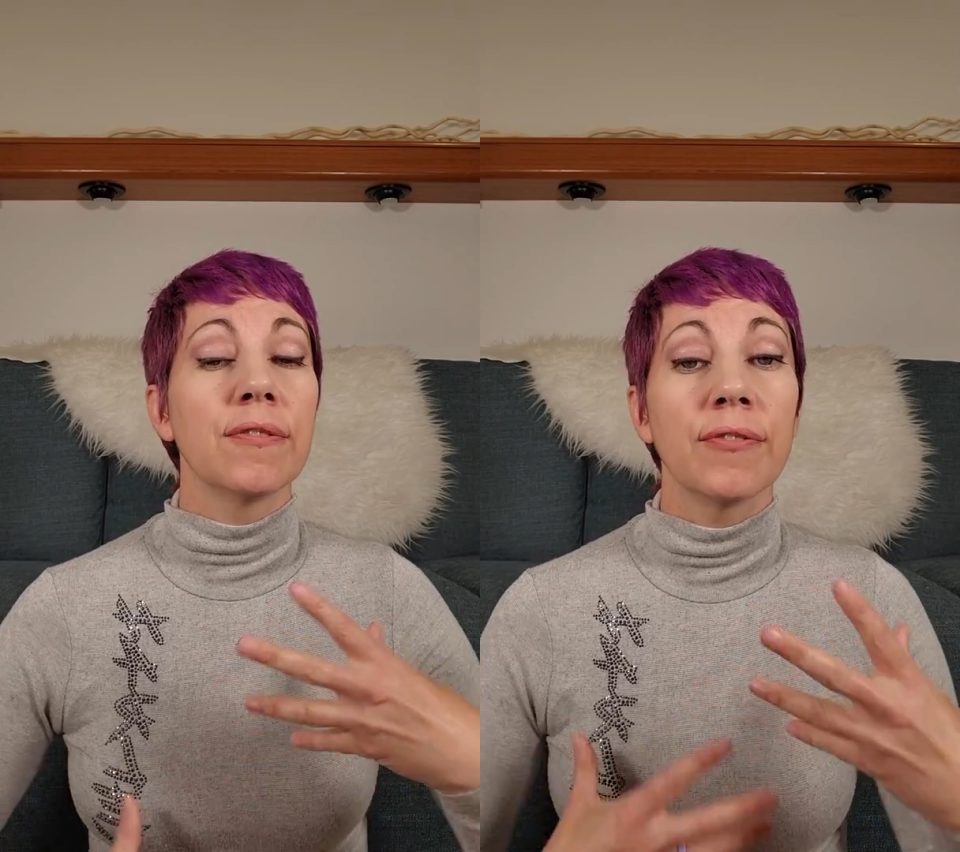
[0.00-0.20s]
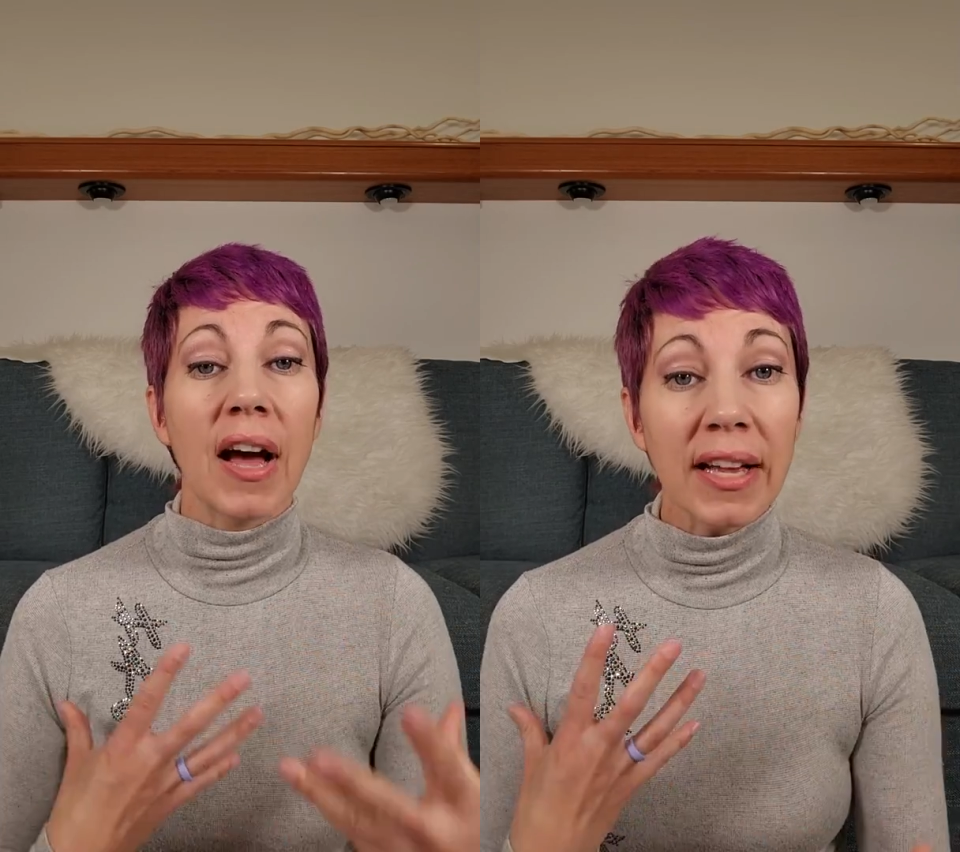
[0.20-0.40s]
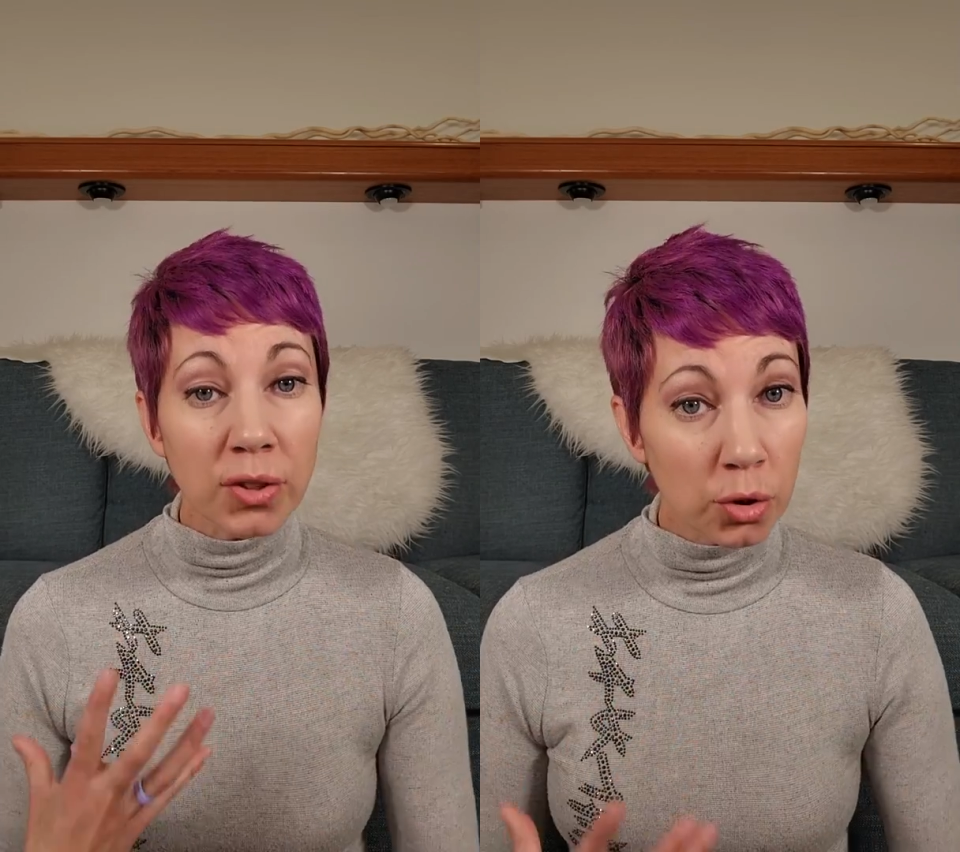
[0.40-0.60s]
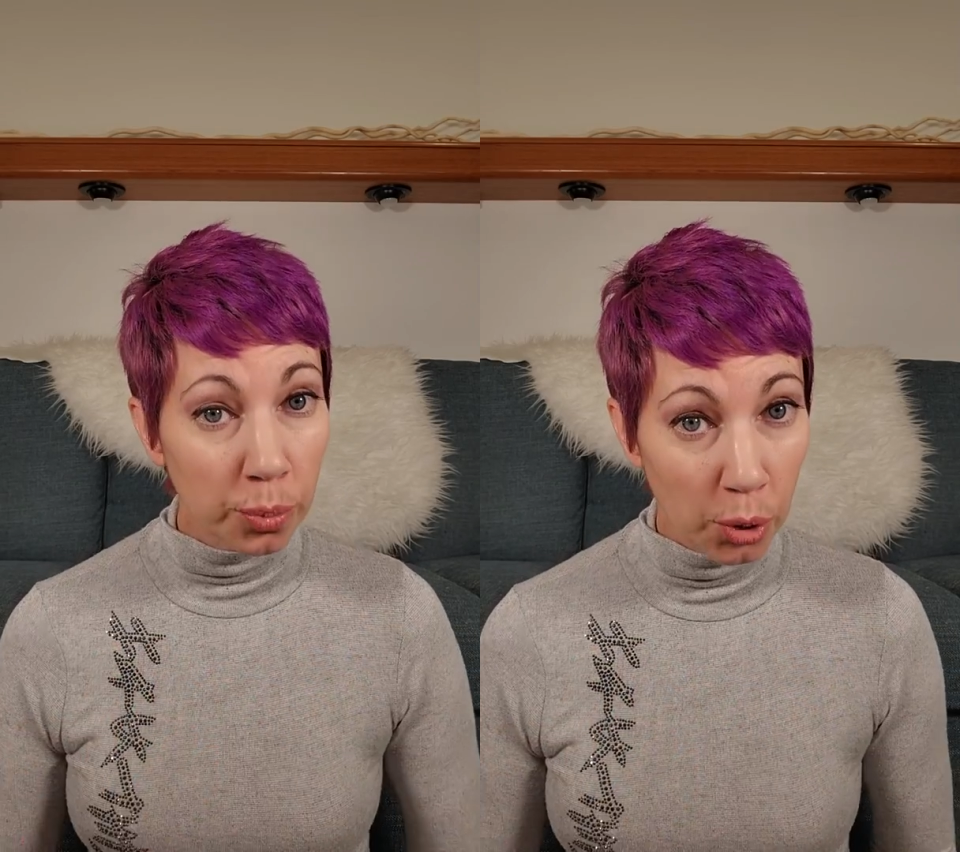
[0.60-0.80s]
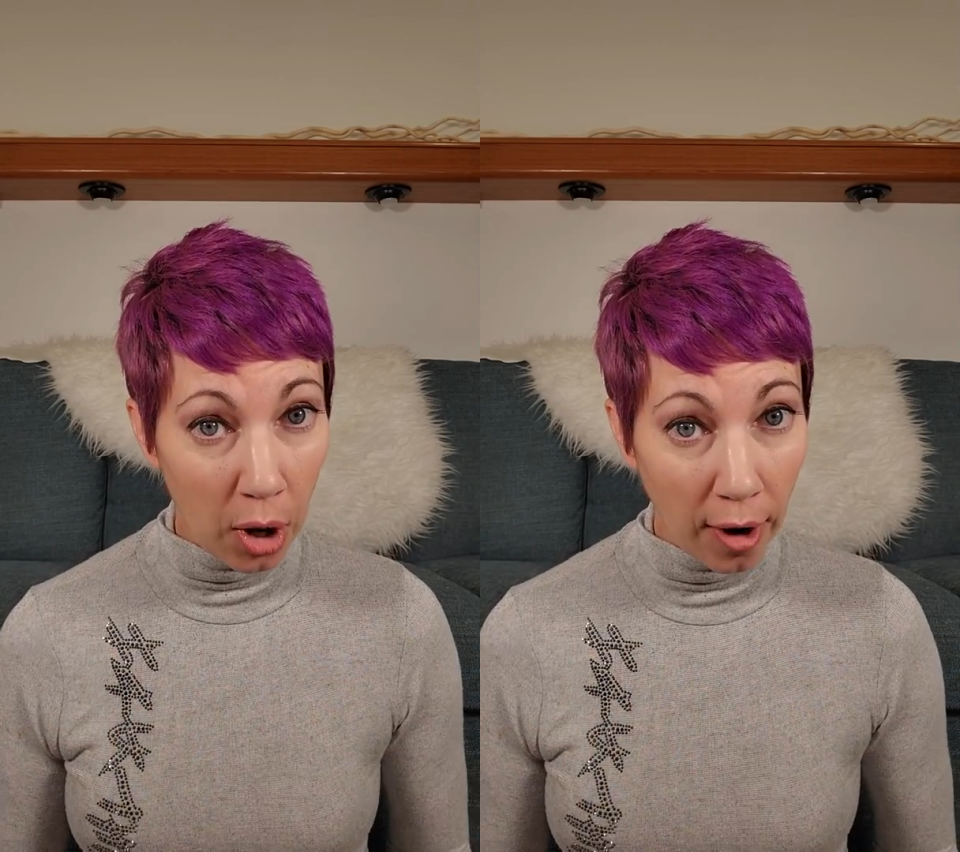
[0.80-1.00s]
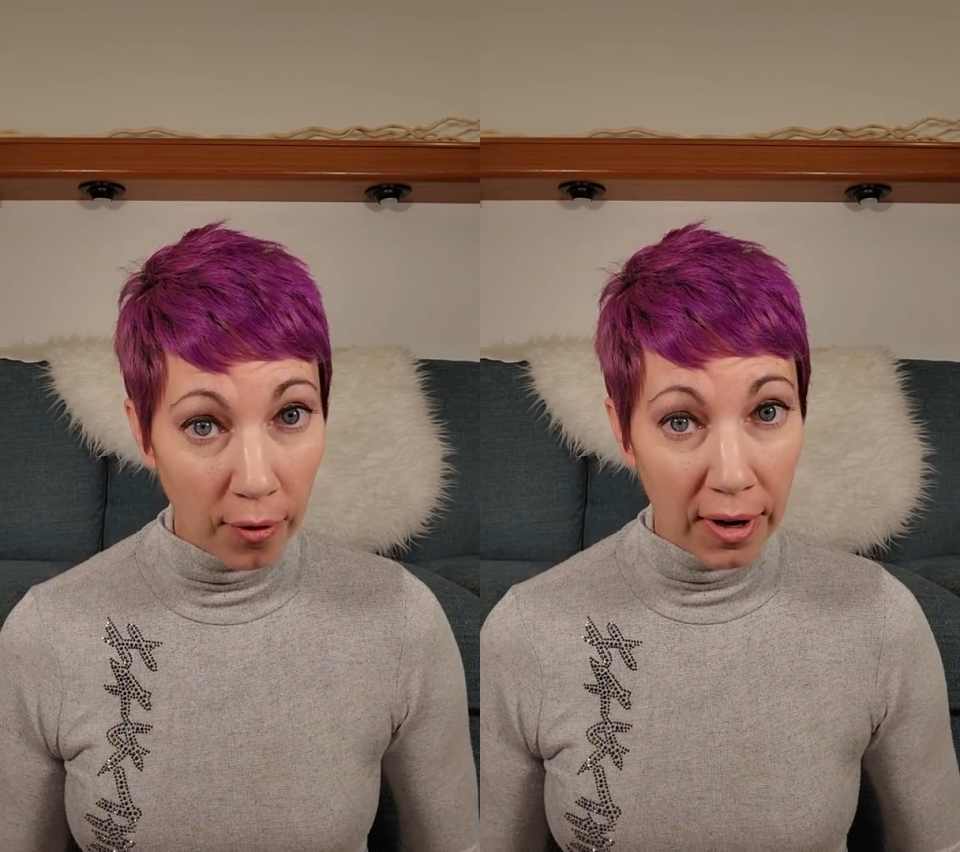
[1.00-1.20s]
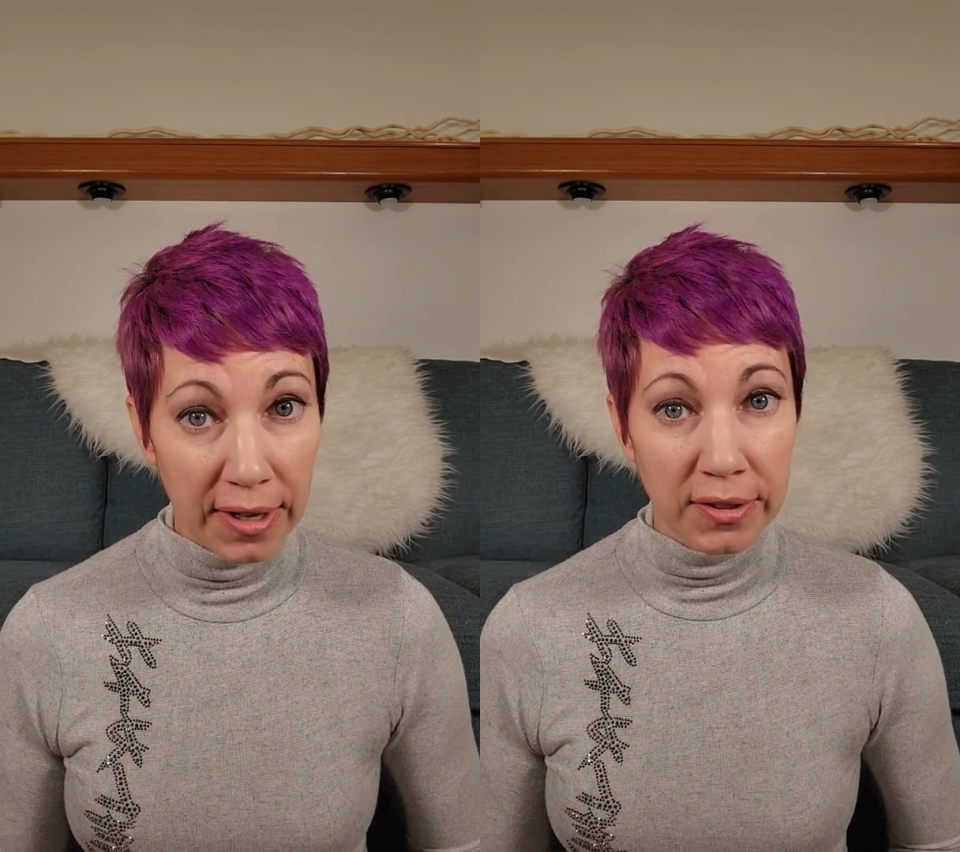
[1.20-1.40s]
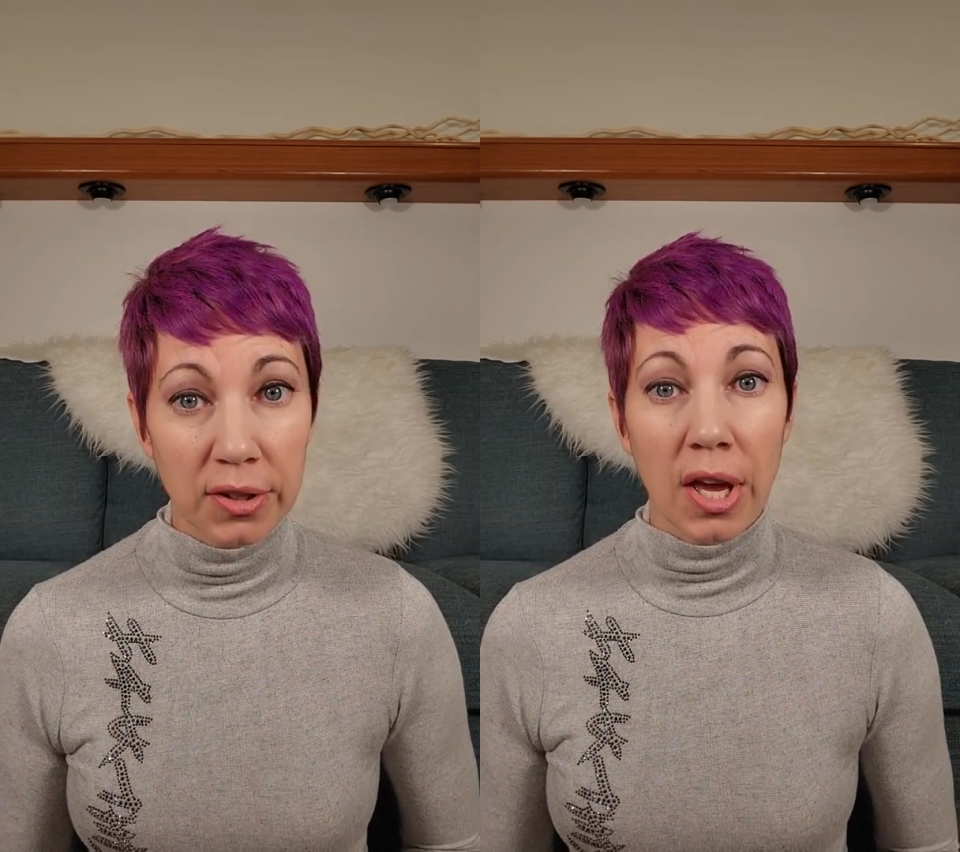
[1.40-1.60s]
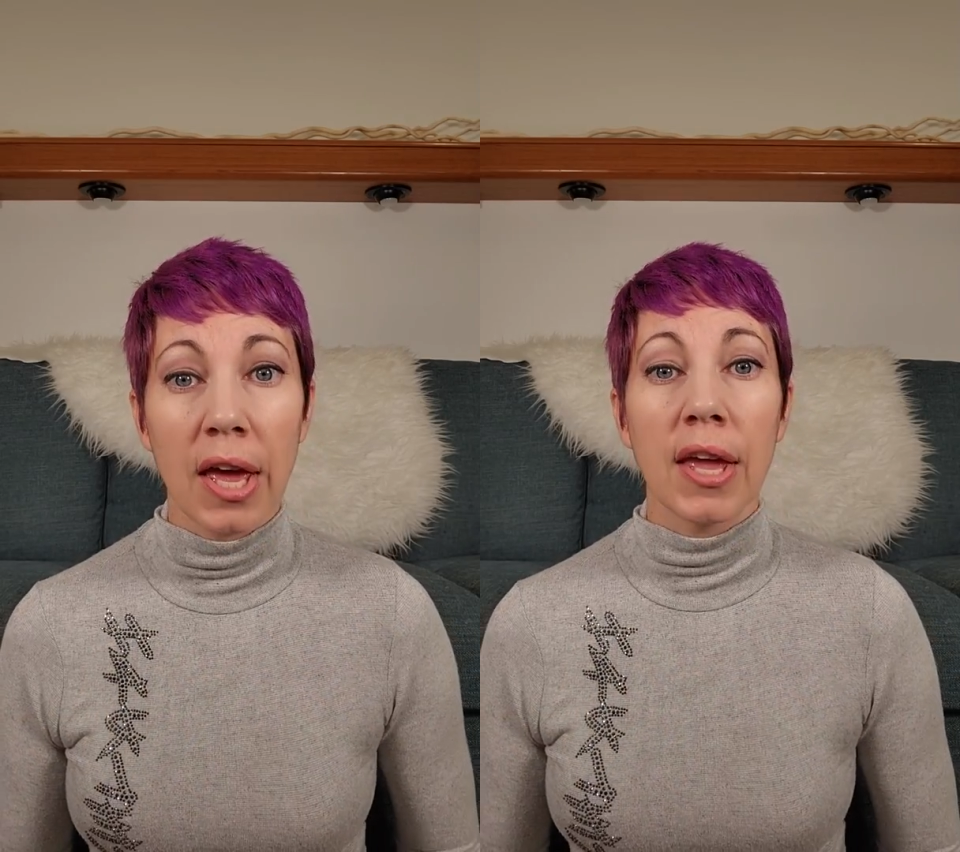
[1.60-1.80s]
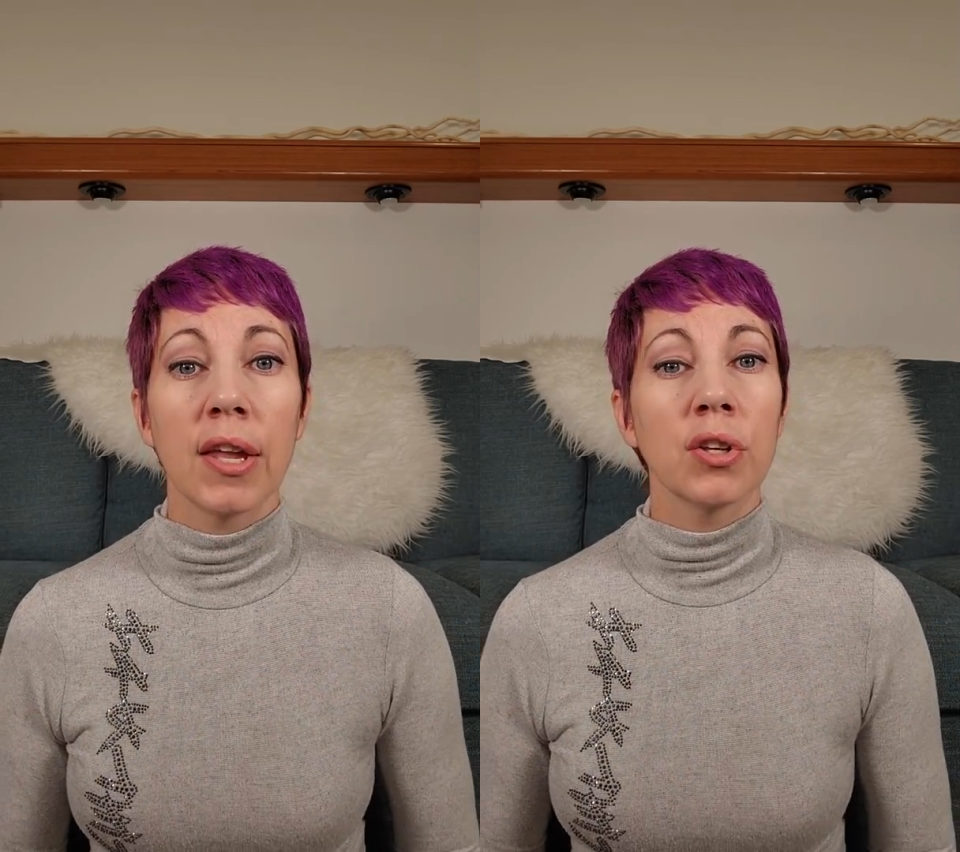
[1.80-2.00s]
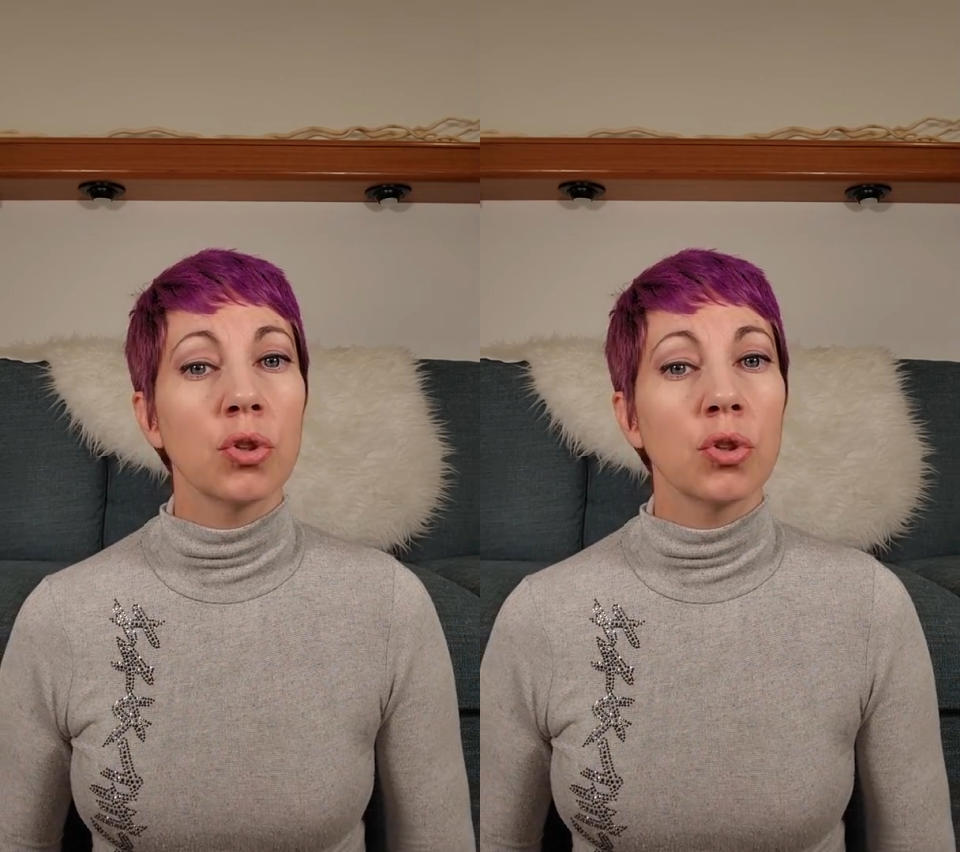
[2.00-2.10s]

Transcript: faster progress and